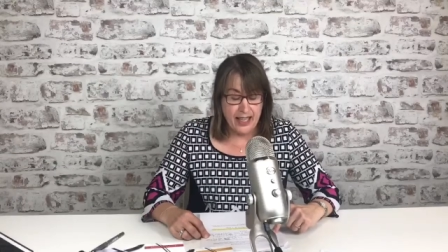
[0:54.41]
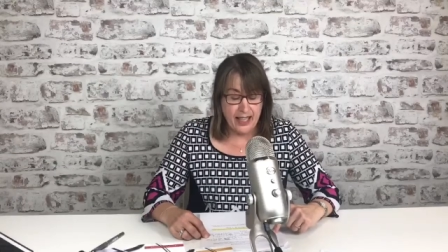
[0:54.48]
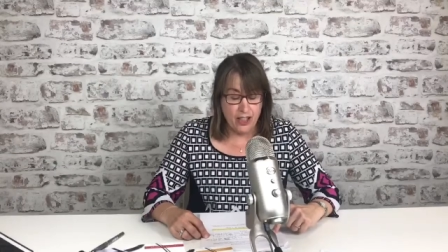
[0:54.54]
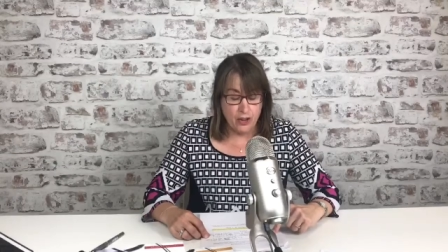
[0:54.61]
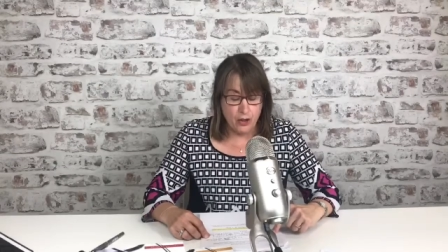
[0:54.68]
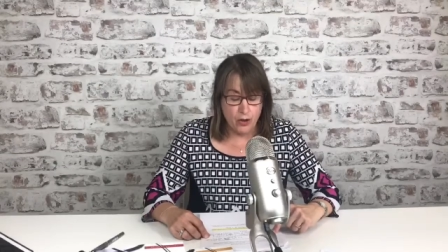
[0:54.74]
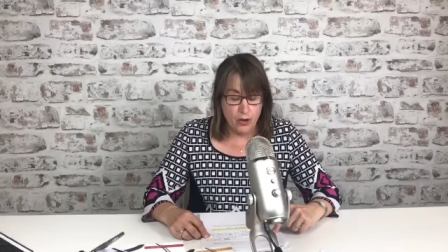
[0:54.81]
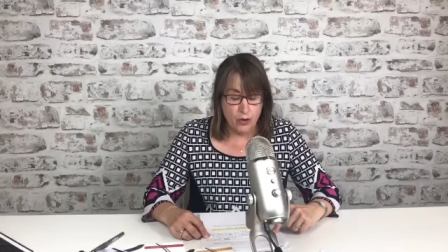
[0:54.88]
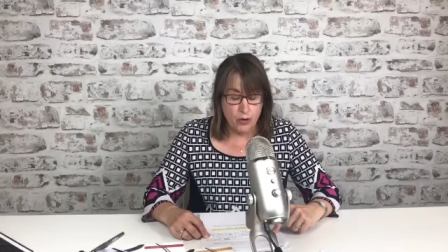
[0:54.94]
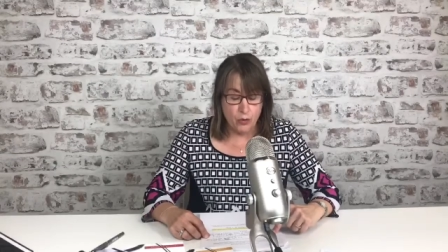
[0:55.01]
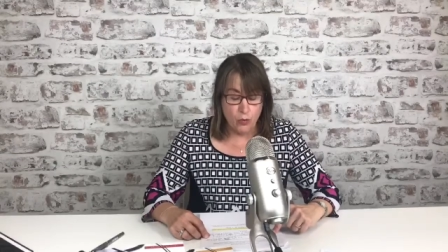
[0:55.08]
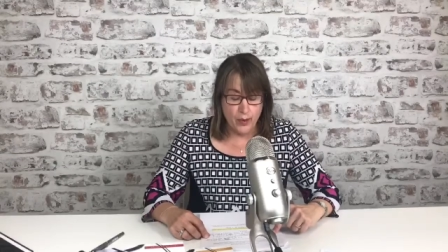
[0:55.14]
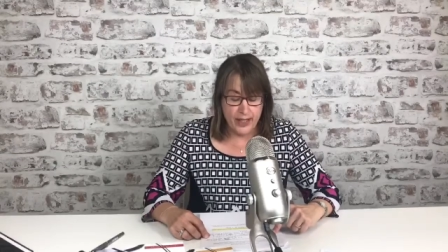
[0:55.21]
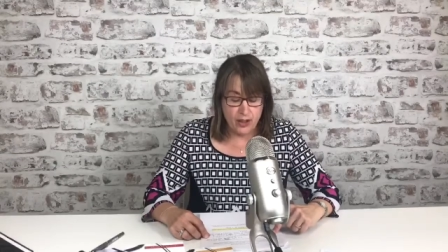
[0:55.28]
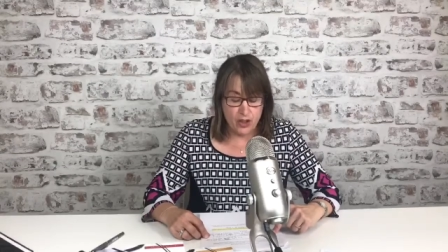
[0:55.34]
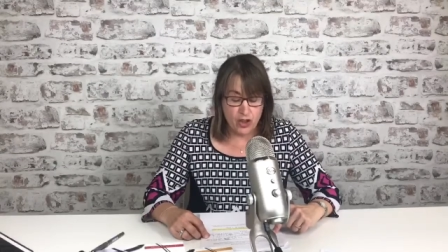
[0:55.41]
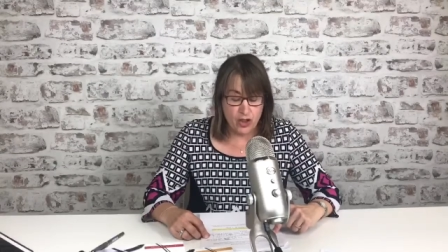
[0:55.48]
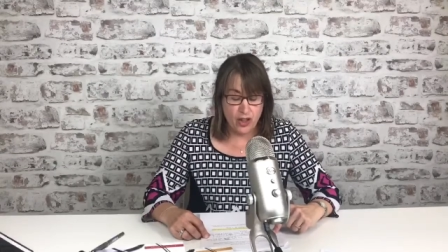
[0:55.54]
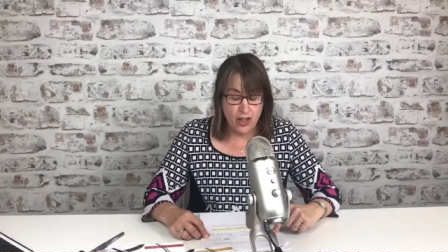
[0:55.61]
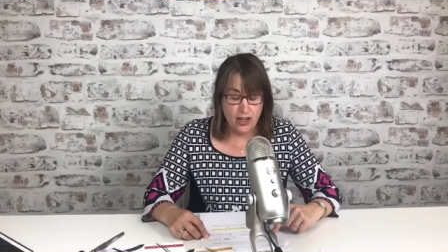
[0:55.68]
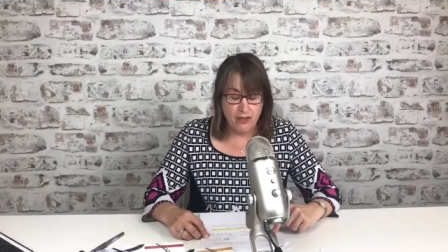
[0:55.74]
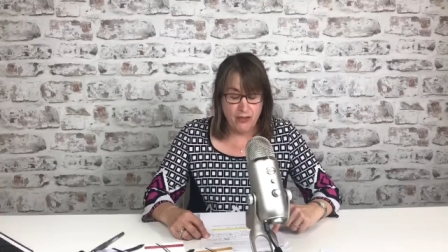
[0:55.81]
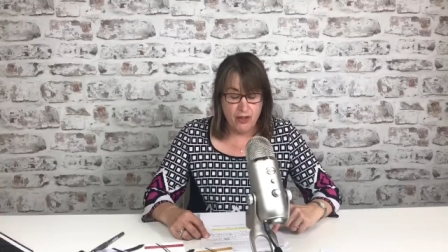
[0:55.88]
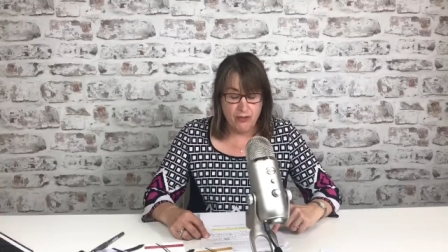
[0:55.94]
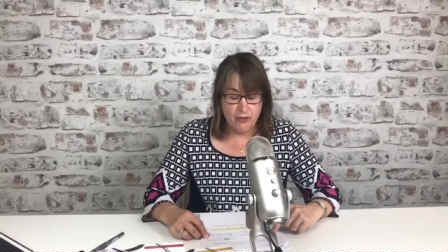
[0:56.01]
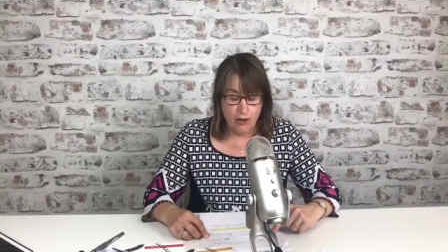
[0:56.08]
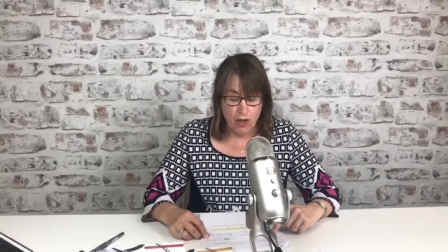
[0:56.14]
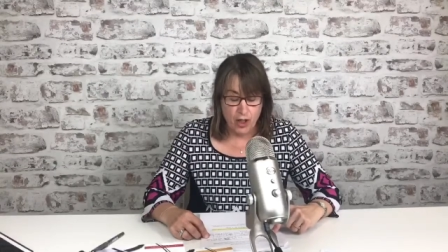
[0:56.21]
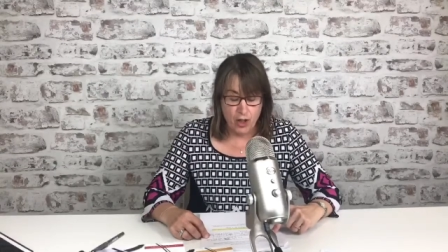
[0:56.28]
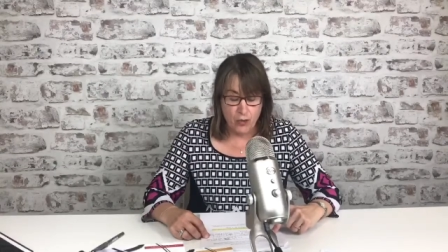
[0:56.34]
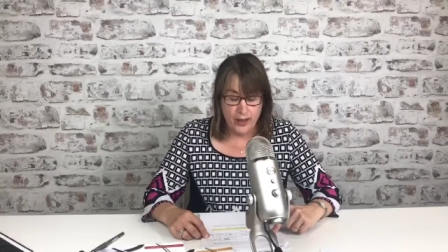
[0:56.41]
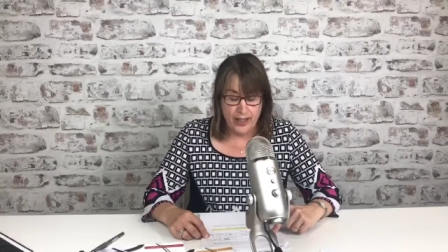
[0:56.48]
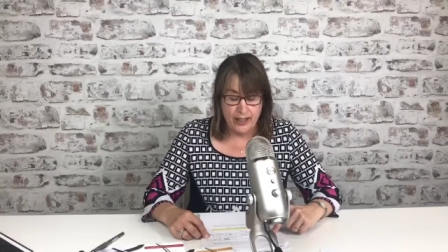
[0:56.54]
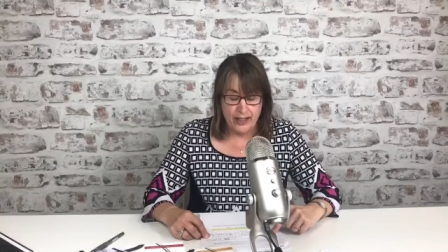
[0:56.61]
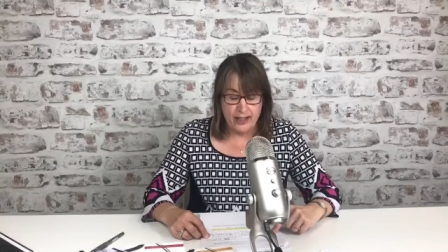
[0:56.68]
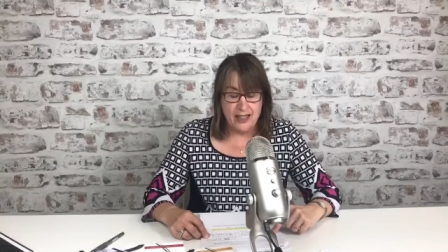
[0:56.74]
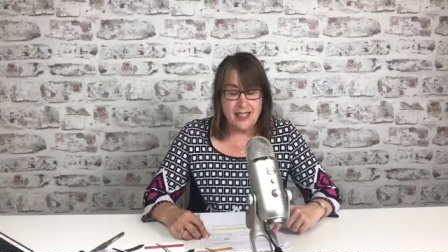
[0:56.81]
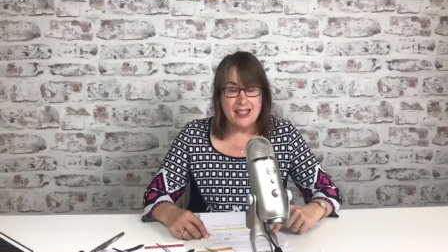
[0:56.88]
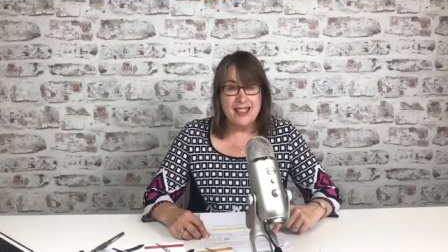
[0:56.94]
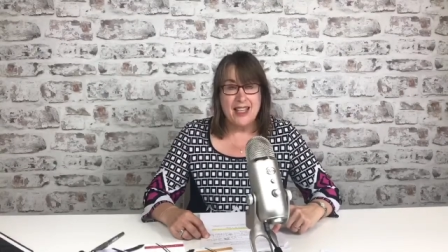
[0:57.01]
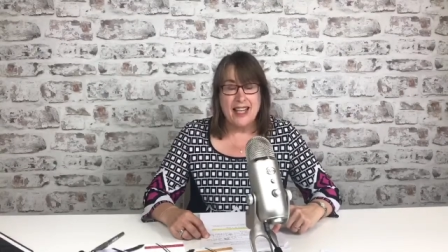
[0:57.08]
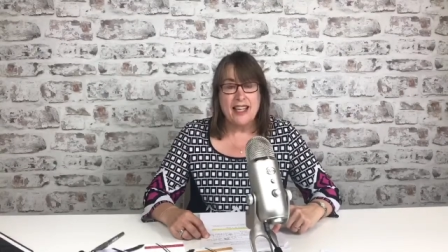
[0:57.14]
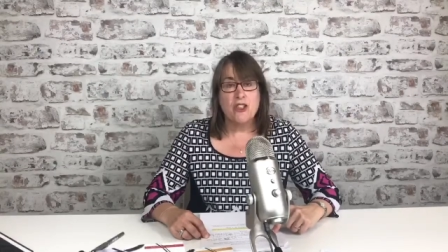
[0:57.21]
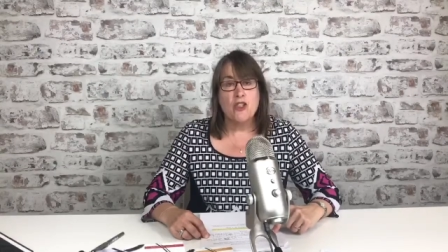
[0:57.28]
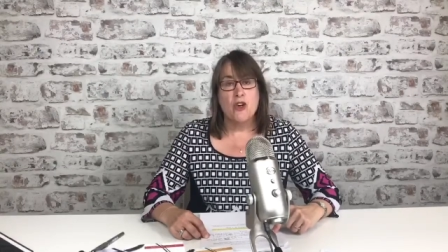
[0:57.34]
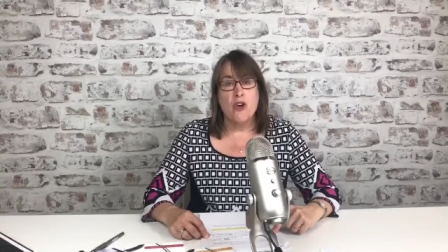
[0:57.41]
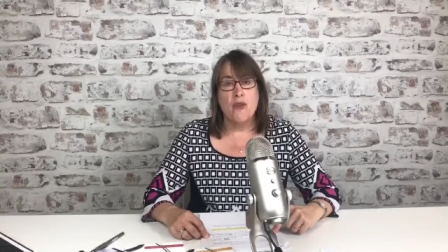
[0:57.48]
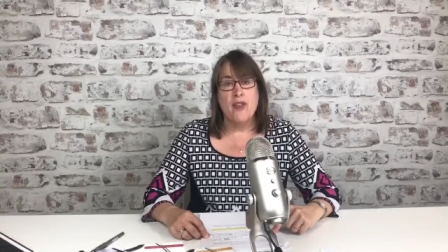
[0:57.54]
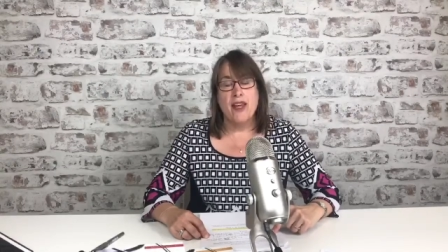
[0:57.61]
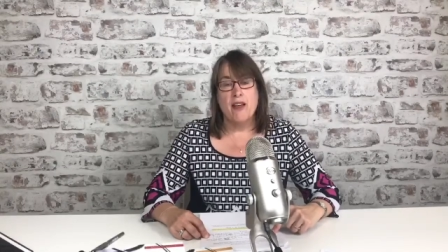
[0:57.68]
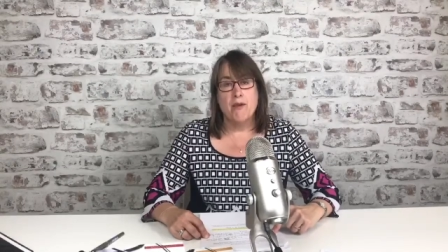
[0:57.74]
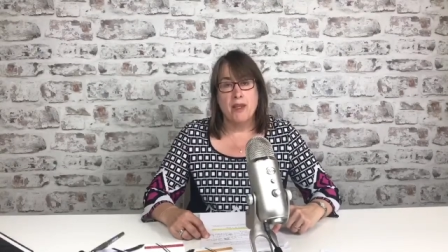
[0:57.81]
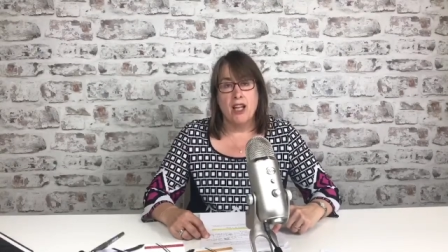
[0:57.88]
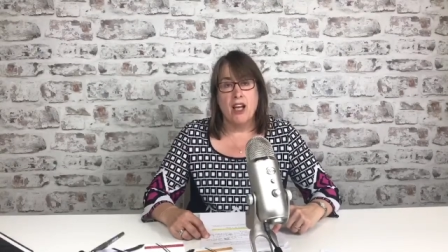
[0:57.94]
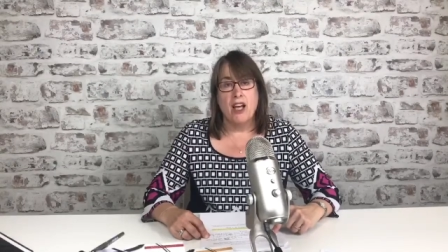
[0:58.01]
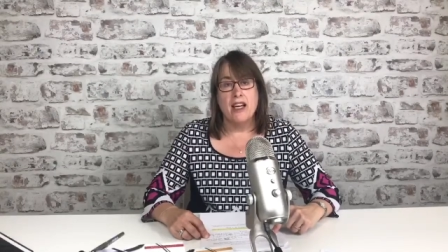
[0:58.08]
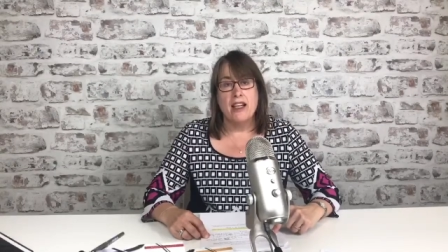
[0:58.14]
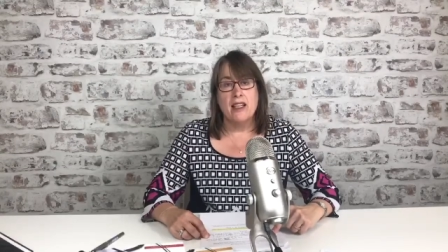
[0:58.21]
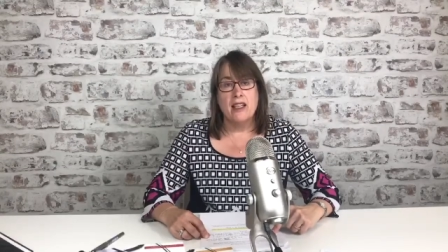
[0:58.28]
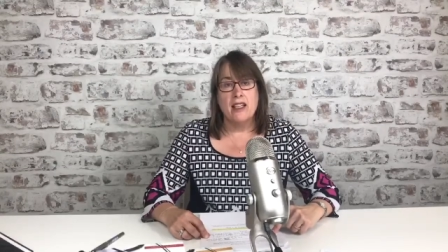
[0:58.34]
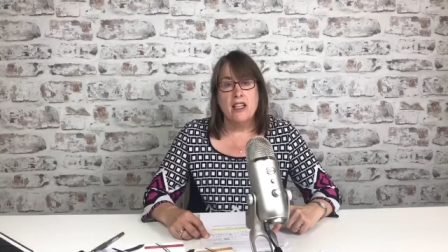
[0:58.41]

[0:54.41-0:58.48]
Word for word: include which of the following? Select all that apply.